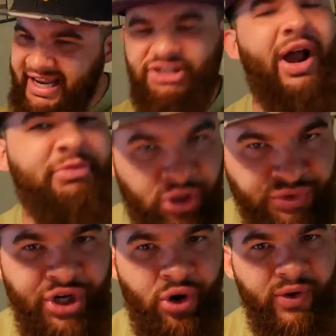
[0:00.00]
He dropped a
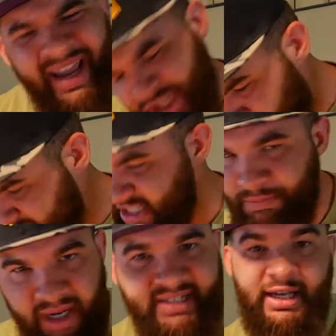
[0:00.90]
new song, Ignorance
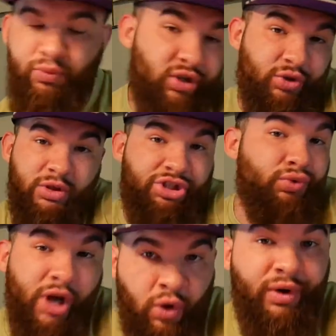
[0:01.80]
is Bliss. And what you
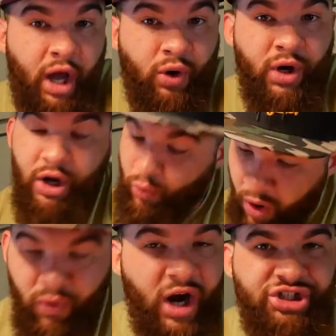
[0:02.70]
don't know
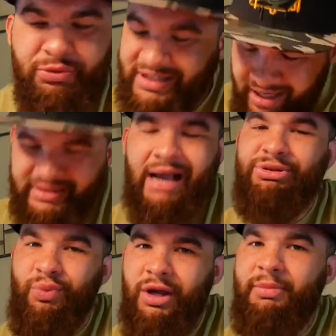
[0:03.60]
won't hurt you, but sometimes
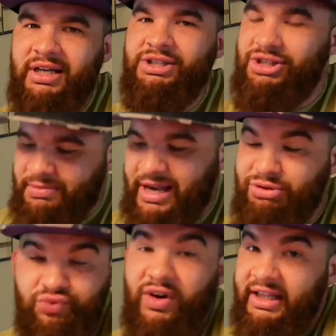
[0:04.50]
it will, because
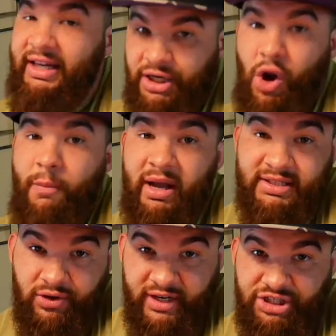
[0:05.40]
sometimes you really need to know about
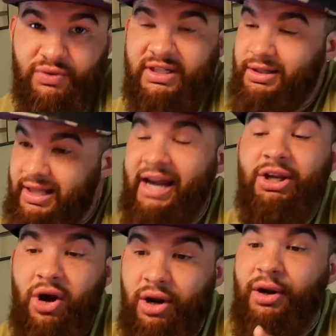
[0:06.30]
certain issues, and a lot of
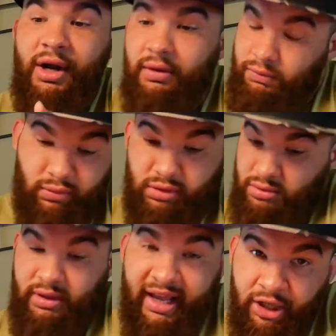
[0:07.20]
y'all are
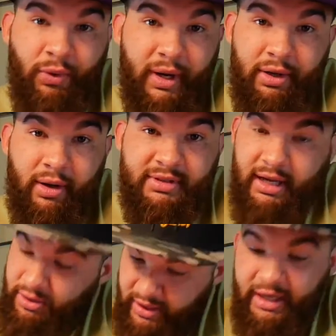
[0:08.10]
ignorant, you know what I'm
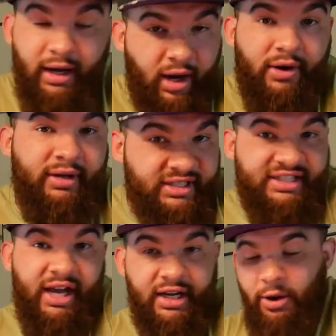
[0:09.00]
saying? You need to learn and
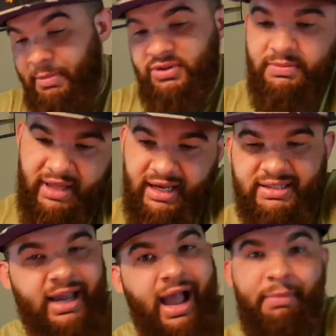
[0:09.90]
study up on some things.
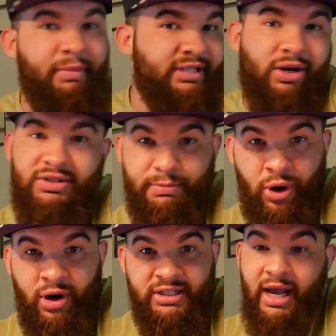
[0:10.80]
Like, I be missing on some
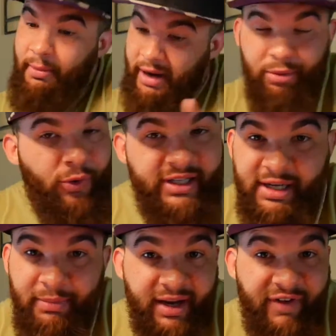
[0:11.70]
bars, but I'm quick to
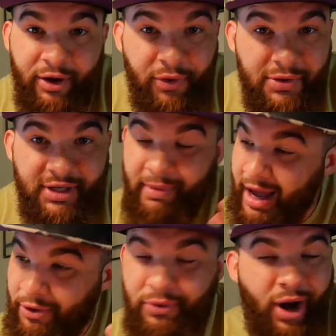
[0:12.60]
admit, if I don't know something,
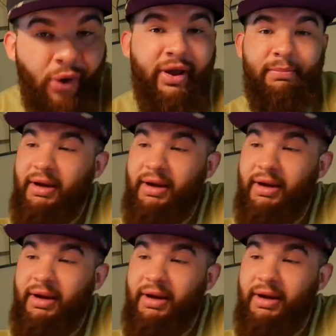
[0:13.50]
I don't know it.